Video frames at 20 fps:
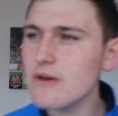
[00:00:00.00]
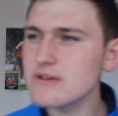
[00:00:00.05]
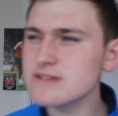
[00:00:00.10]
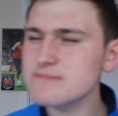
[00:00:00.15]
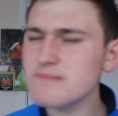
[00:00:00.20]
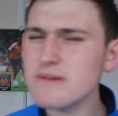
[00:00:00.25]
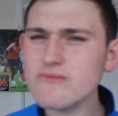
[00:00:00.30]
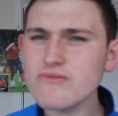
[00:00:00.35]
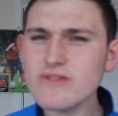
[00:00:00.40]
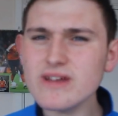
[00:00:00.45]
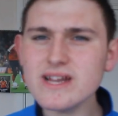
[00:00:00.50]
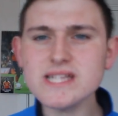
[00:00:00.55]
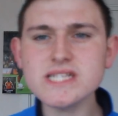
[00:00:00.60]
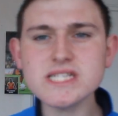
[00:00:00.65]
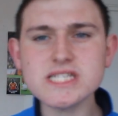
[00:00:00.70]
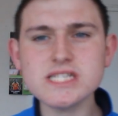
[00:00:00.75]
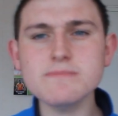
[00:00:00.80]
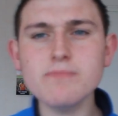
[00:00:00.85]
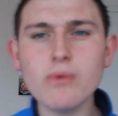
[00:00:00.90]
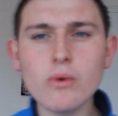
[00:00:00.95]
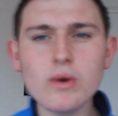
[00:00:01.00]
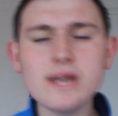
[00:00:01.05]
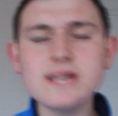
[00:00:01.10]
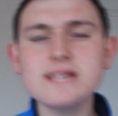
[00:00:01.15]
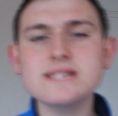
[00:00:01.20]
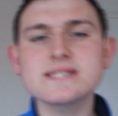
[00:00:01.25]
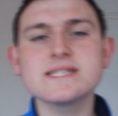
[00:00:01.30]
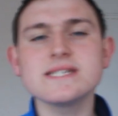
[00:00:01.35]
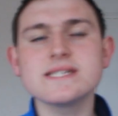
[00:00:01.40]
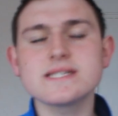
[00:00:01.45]
It's been really disappointing
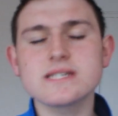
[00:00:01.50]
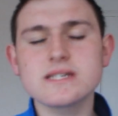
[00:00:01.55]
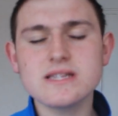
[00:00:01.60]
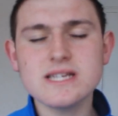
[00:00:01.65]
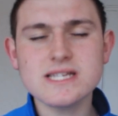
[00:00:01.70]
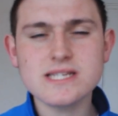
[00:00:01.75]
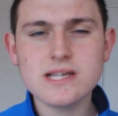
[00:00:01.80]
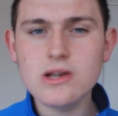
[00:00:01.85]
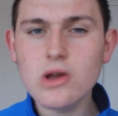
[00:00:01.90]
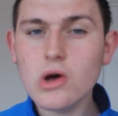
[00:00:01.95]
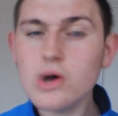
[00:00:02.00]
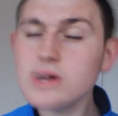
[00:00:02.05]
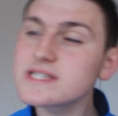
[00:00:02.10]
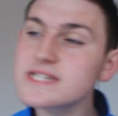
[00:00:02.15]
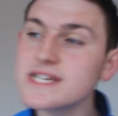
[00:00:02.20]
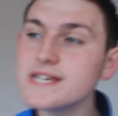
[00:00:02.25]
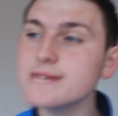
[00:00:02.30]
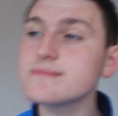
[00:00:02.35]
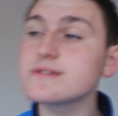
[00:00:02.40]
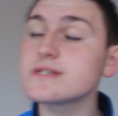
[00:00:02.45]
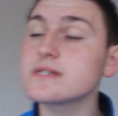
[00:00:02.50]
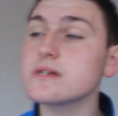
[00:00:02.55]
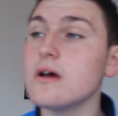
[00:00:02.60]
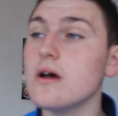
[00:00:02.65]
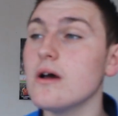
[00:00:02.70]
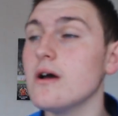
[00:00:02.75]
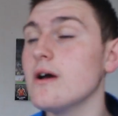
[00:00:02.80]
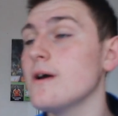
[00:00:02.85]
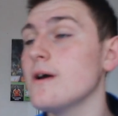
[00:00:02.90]
this season. Because there's a lot of teams.